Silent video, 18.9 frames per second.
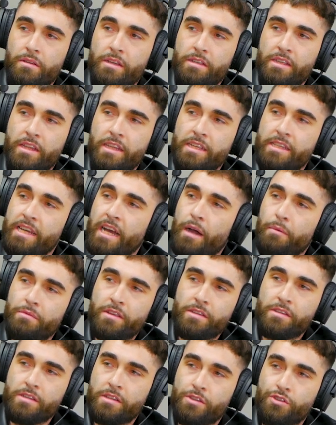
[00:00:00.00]
is that they tapped
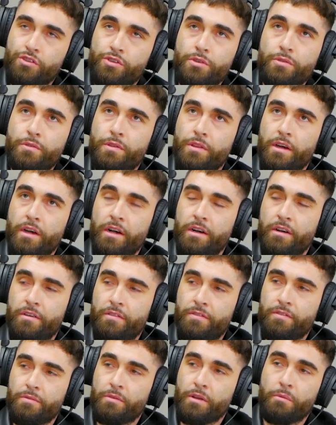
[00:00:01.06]
into the truth
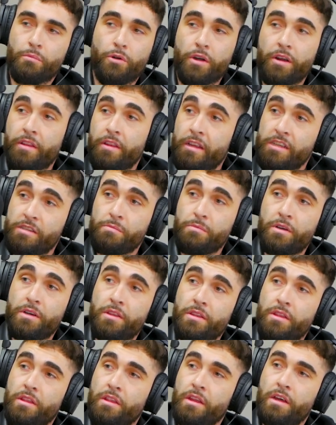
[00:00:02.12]
of you're born in this
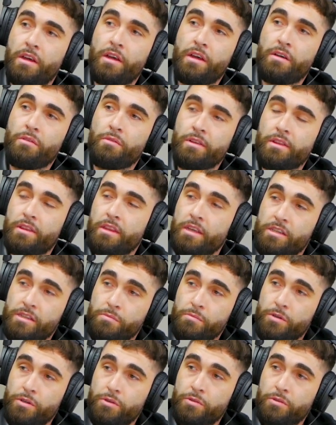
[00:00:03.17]
month, with this
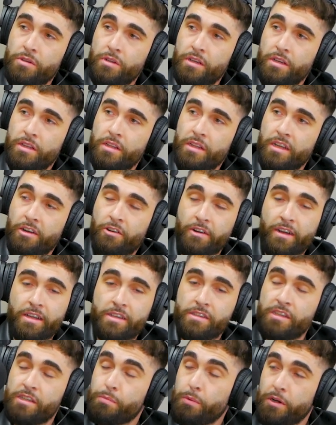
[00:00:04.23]
moon that
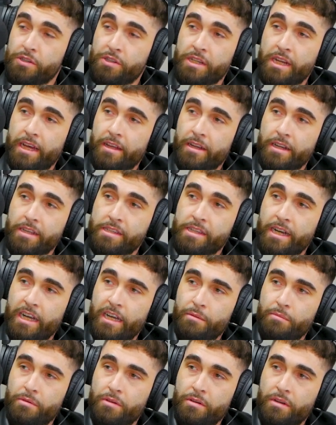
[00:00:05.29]
creates this personality
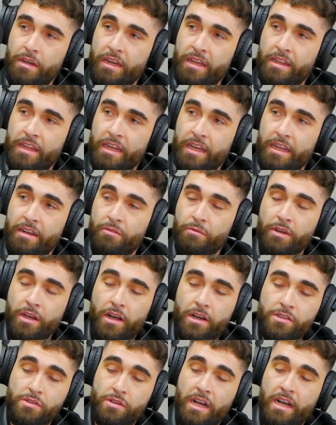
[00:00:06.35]
type. Right. And then we
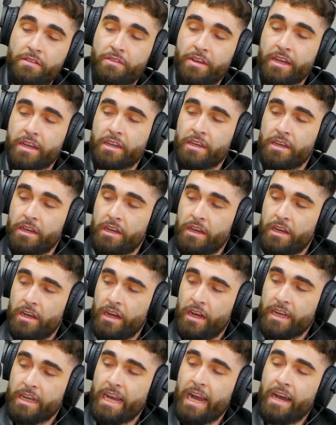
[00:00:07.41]
also have like
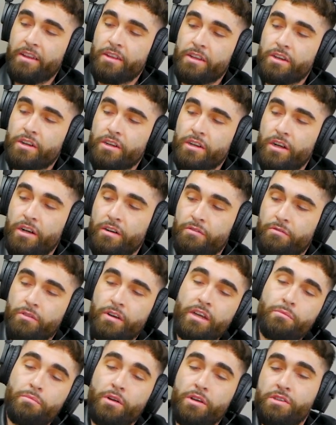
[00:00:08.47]
a calendar of
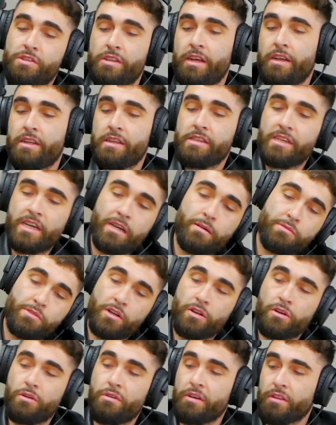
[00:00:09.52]
when personality types
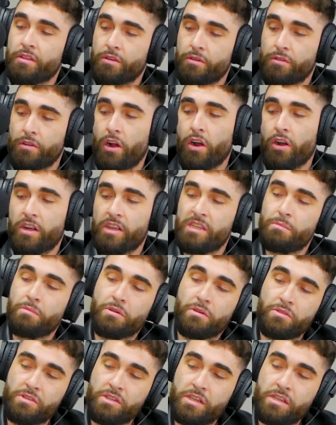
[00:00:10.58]
are going through the
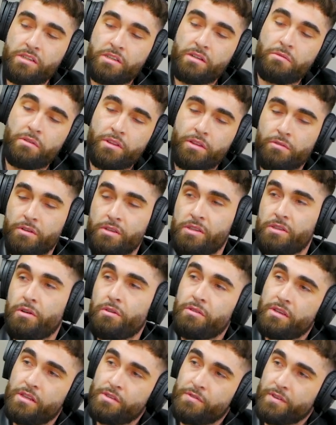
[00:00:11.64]
archetypical season, what the
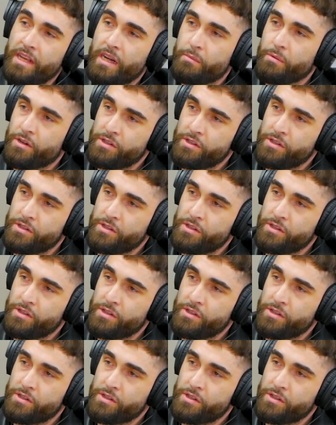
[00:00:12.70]
result is for that